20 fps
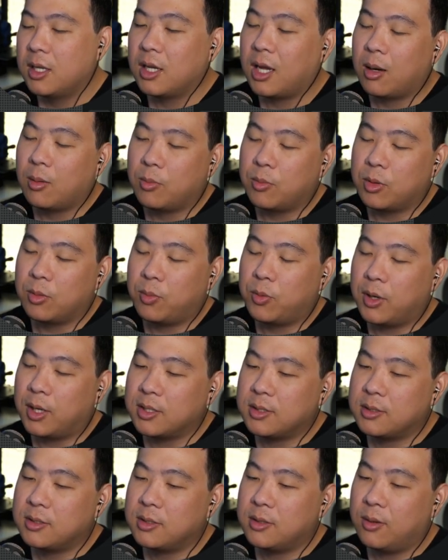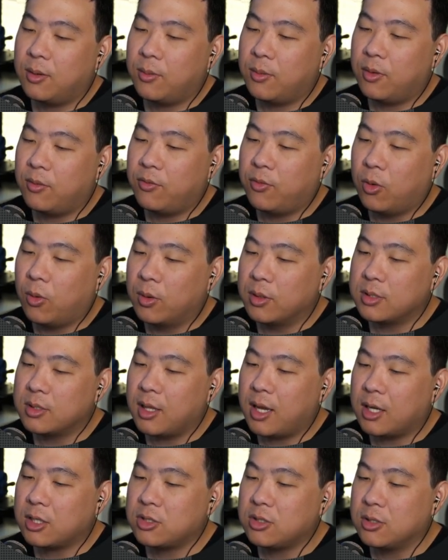I'm going to press /
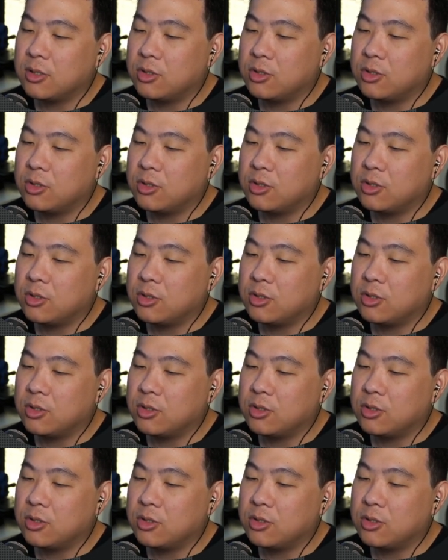to